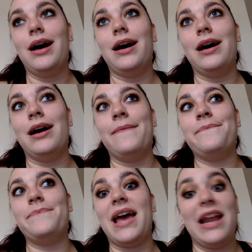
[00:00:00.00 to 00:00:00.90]

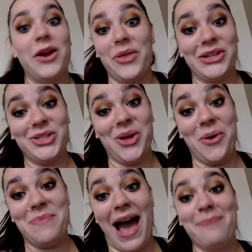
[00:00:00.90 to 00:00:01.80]
And I know that's
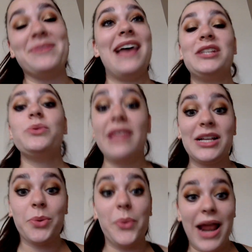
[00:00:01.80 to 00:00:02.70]
so bad, but
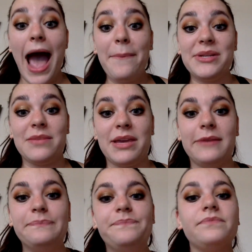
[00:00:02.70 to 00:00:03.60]
that's what would happen to me.